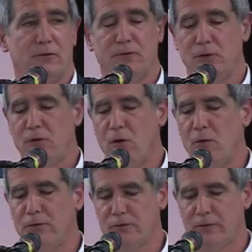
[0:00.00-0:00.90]
So if you
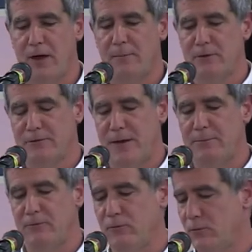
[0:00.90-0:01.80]
know there's a common
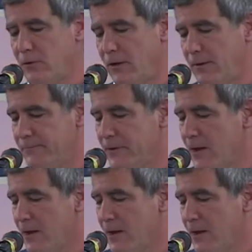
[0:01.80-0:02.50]
type of um,